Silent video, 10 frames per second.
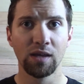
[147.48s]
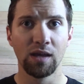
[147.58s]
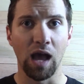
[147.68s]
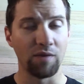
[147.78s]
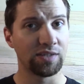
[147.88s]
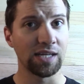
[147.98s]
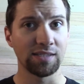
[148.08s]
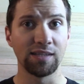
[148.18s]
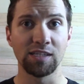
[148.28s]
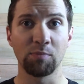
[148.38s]
I've
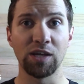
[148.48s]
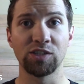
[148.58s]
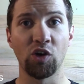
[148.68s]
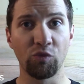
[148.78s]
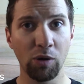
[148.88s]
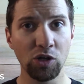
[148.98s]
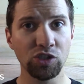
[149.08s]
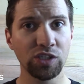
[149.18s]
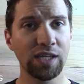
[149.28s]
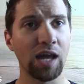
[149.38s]
tested this myself
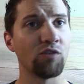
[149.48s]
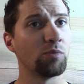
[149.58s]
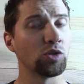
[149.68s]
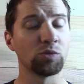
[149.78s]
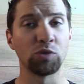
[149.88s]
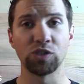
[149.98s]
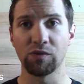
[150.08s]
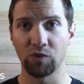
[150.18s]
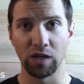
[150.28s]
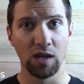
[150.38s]
personally out of multiple
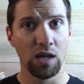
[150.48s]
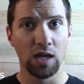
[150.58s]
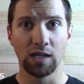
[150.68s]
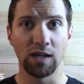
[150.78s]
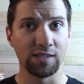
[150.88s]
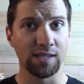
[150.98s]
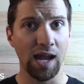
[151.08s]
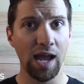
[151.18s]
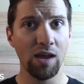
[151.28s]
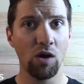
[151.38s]
different guns that
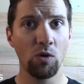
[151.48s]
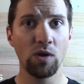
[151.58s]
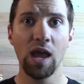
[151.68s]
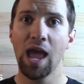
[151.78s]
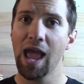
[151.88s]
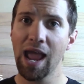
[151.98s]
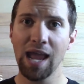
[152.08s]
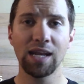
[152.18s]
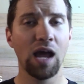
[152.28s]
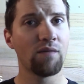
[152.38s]
I own,
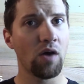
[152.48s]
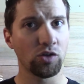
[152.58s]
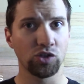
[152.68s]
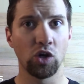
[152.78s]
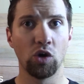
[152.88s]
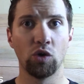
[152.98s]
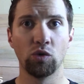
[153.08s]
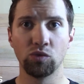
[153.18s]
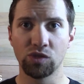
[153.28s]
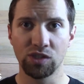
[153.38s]
and I've
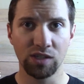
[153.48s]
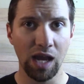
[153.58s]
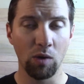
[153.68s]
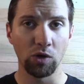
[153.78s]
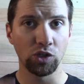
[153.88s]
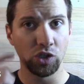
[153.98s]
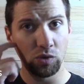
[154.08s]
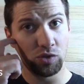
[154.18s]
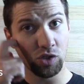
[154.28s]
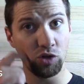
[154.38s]
also scoured
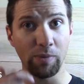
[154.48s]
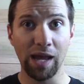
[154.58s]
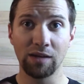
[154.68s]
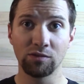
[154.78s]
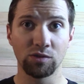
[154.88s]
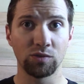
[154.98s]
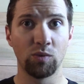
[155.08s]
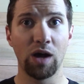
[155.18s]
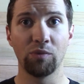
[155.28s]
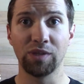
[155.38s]
YouTube and,
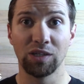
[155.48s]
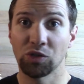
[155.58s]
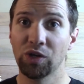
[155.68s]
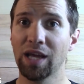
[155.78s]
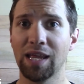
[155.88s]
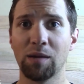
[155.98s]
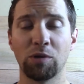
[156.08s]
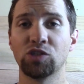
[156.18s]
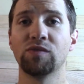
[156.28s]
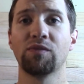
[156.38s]
well, the internet in a
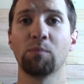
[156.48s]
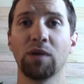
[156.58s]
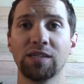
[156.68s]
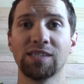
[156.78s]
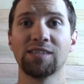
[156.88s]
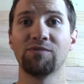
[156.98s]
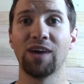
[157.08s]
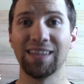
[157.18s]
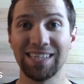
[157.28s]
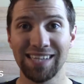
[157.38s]
bunch of different places to
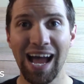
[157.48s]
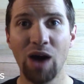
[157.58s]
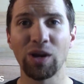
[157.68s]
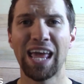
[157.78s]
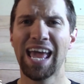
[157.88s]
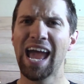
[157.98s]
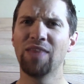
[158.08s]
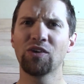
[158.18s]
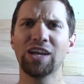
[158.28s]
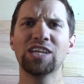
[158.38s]
find this out,
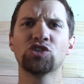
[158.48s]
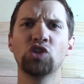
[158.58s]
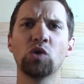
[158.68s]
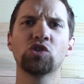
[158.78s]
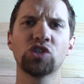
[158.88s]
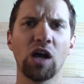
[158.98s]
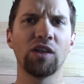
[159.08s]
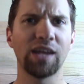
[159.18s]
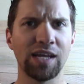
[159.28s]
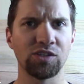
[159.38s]
and there is no
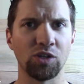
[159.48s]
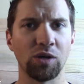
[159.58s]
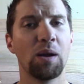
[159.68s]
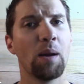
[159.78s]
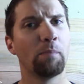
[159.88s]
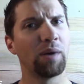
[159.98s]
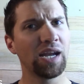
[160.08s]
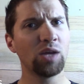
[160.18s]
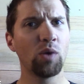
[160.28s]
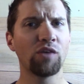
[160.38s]
solid answer. But
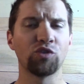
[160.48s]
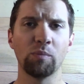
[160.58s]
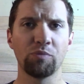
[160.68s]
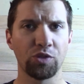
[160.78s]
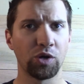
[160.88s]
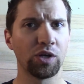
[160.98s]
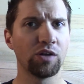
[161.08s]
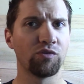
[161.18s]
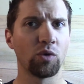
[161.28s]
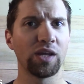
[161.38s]
anywhere from 30
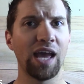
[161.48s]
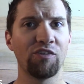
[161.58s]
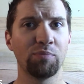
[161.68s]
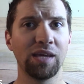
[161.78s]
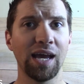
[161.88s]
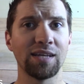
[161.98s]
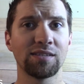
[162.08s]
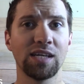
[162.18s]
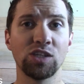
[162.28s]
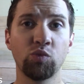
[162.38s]
to 40
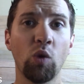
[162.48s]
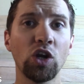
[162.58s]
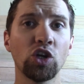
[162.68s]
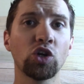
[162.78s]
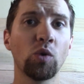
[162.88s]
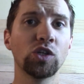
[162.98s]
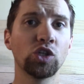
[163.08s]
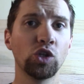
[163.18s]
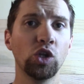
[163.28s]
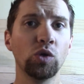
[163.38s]
FPS is what you're going to
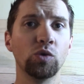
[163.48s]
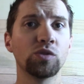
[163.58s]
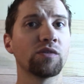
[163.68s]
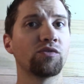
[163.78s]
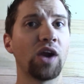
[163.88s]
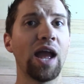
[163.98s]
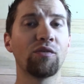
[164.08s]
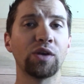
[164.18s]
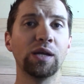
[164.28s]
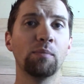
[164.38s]
lose for
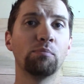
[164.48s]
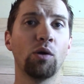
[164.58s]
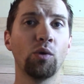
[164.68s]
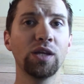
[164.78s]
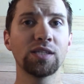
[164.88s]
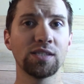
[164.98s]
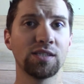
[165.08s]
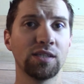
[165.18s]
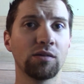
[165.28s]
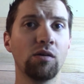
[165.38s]
every
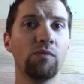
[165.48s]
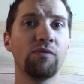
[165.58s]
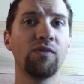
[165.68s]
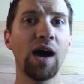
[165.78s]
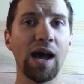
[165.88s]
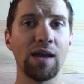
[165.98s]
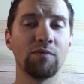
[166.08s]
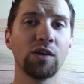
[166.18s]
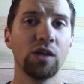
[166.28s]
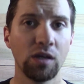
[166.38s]
0.05
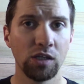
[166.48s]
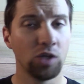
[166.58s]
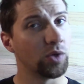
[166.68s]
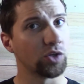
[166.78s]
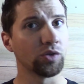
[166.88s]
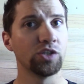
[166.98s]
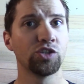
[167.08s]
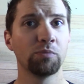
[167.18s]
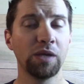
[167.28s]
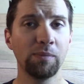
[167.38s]
you increase
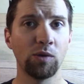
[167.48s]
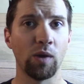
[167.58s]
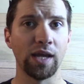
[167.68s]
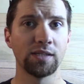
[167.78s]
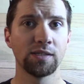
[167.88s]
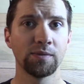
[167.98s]
your BB weight.